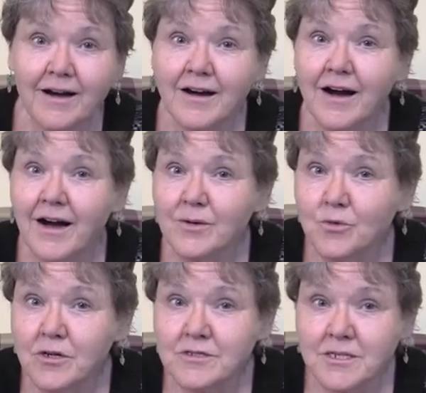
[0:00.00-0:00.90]
I
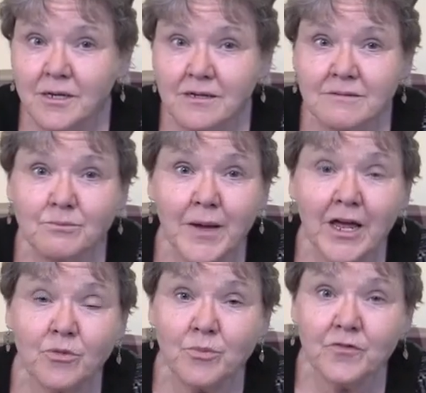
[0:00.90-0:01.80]
was a
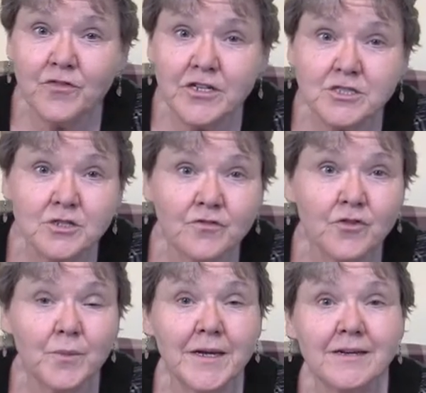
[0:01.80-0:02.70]
math professor
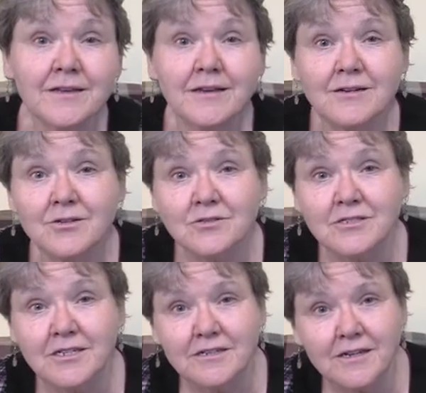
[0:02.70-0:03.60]
for many
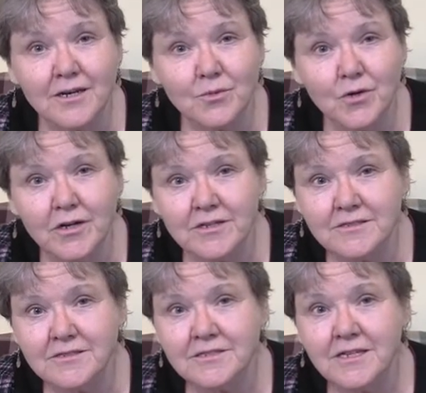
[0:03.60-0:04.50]
years, and I
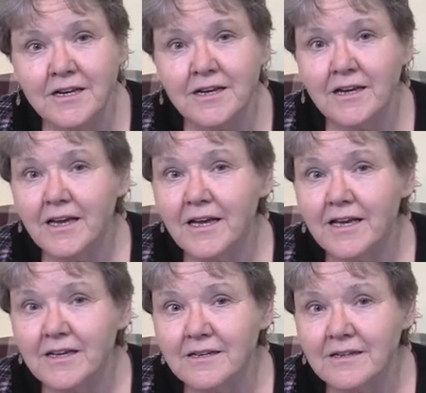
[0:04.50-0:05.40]
was
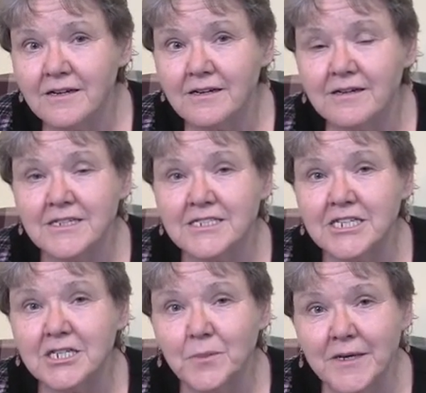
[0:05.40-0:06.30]
a
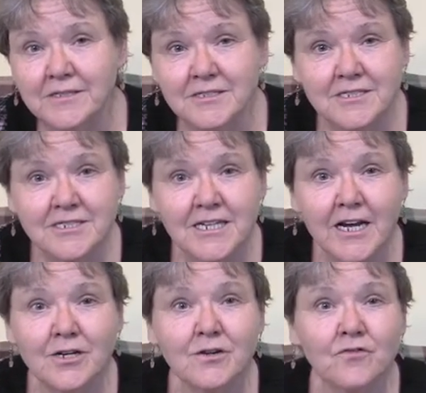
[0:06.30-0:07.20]
database
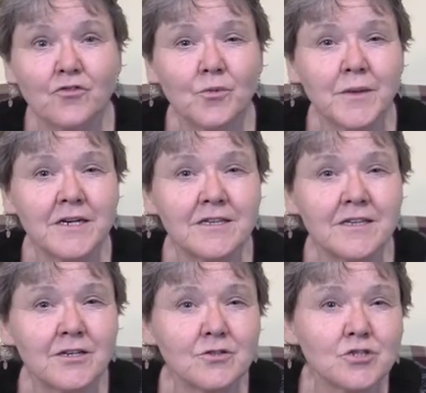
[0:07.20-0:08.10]
designer for many
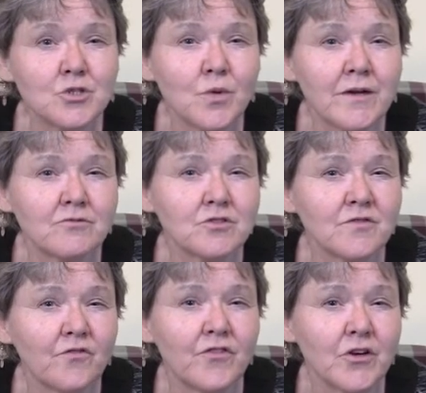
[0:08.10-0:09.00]
years, so I was
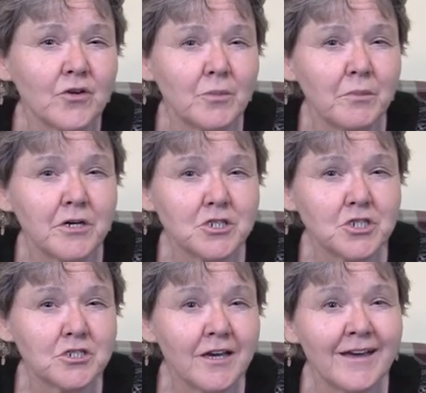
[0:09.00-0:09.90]
very much